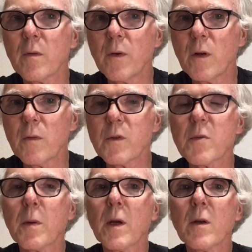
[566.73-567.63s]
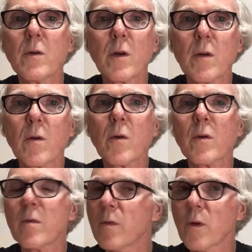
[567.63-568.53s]
If you live in Japan, you can
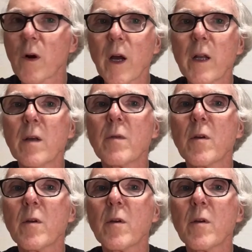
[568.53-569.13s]
order a variety of